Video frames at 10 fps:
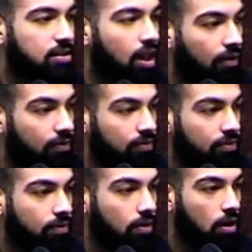love,
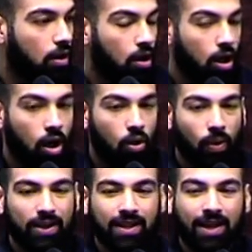
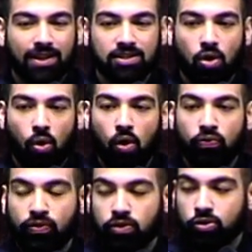whether that is an
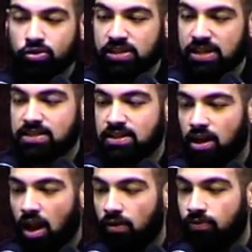orphan who seeks the
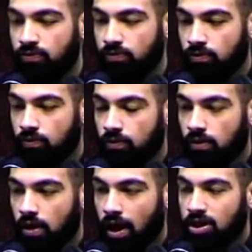love
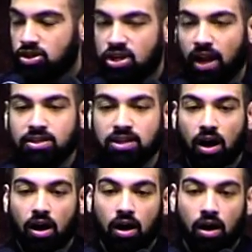and
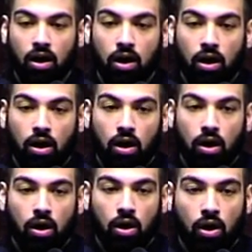shelter
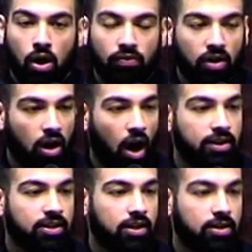of a
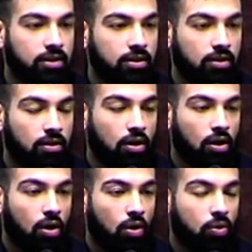guardian,
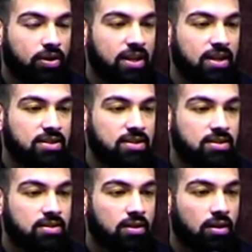or it is